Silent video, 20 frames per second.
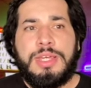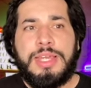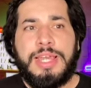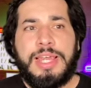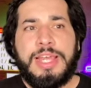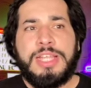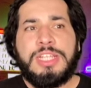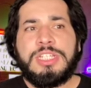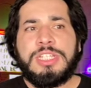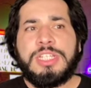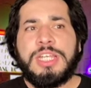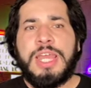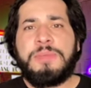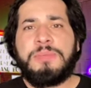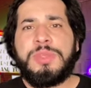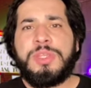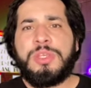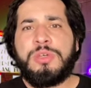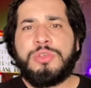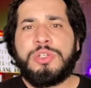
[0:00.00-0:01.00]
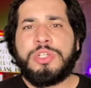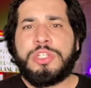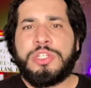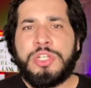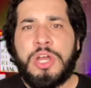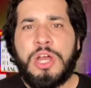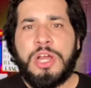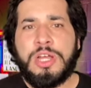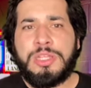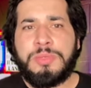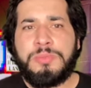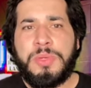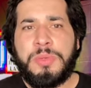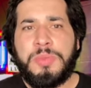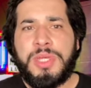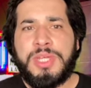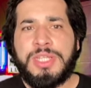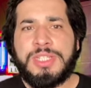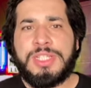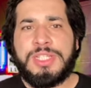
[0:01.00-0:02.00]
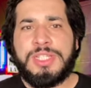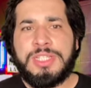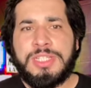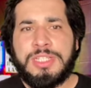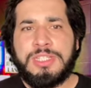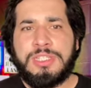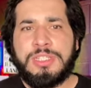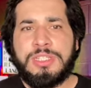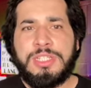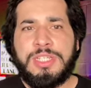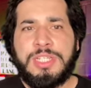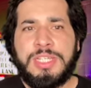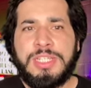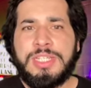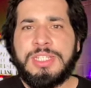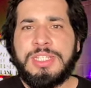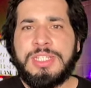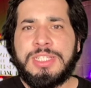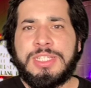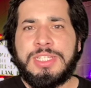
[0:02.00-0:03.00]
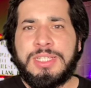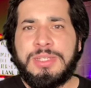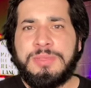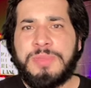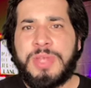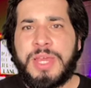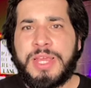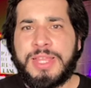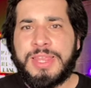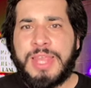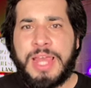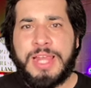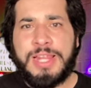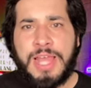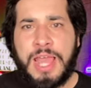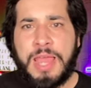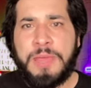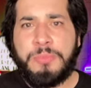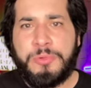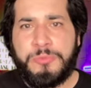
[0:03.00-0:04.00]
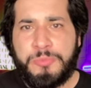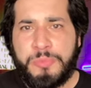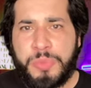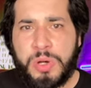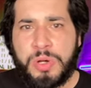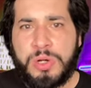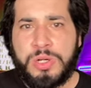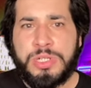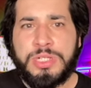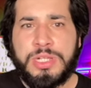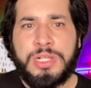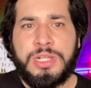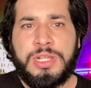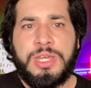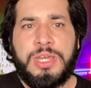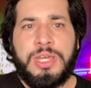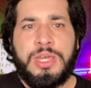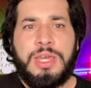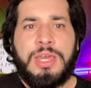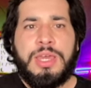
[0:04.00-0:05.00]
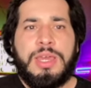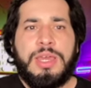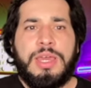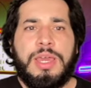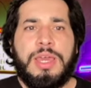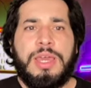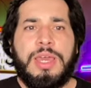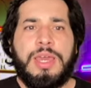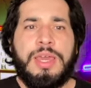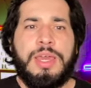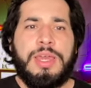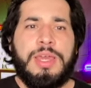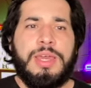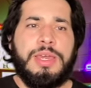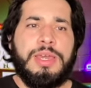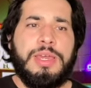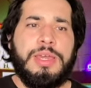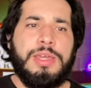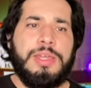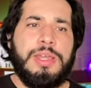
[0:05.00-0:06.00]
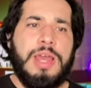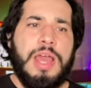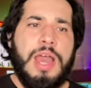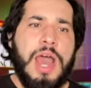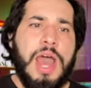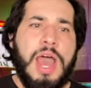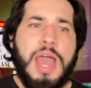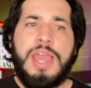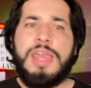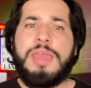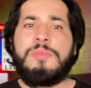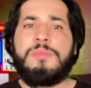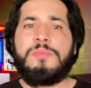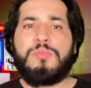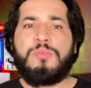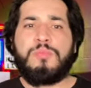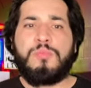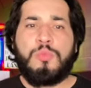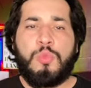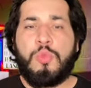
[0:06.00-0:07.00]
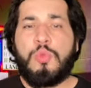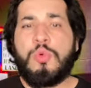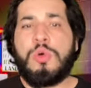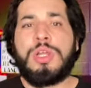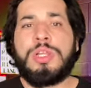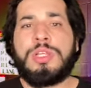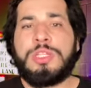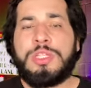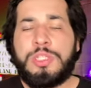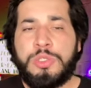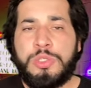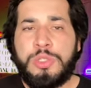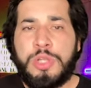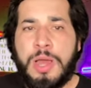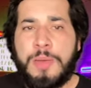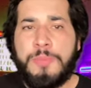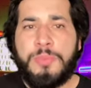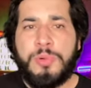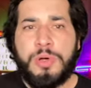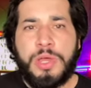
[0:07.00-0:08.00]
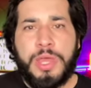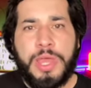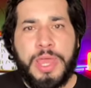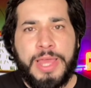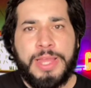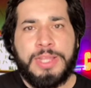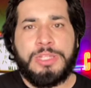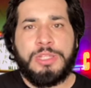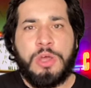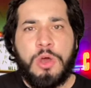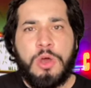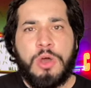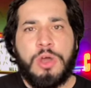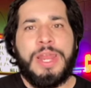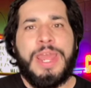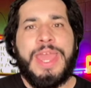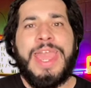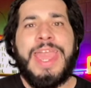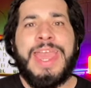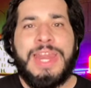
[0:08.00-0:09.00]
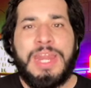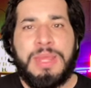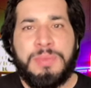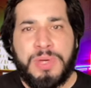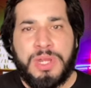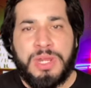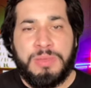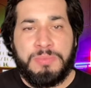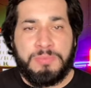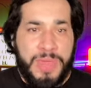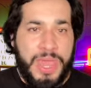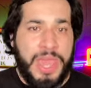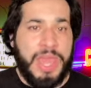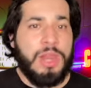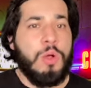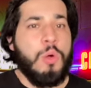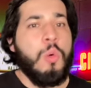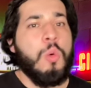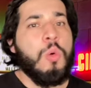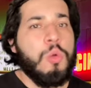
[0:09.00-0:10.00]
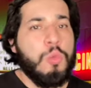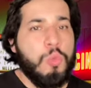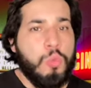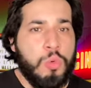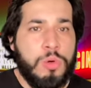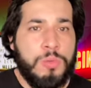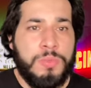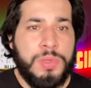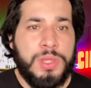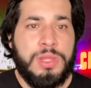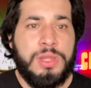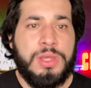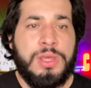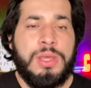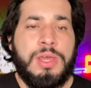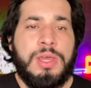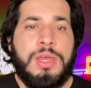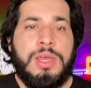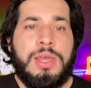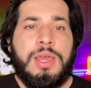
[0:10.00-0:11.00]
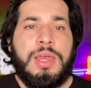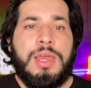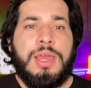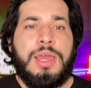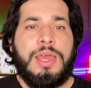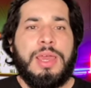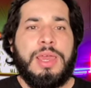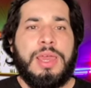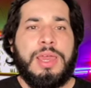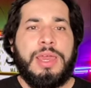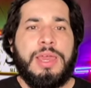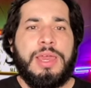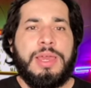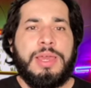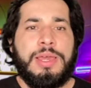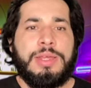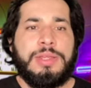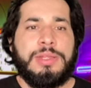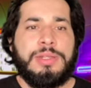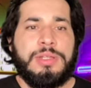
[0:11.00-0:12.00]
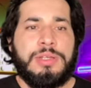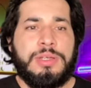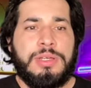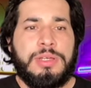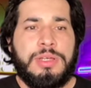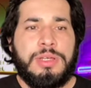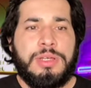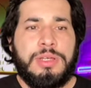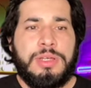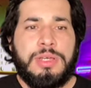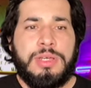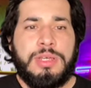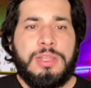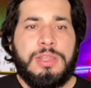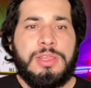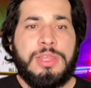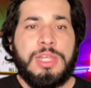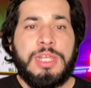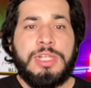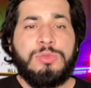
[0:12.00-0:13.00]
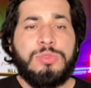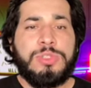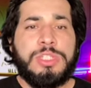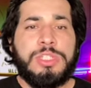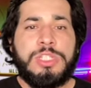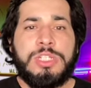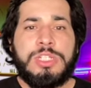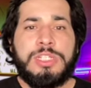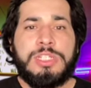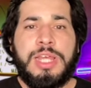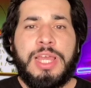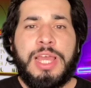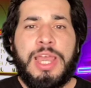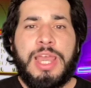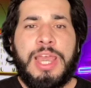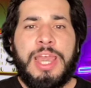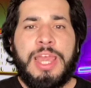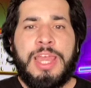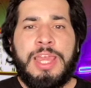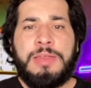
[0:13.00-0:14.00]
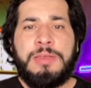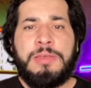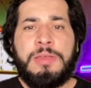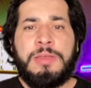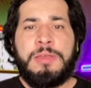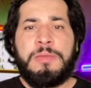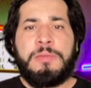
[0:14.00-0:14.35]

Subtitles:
it just came to a shock to me because he doesn't seem like that type of person. And I am one to not put hands on anybody, man or woman. And this was just a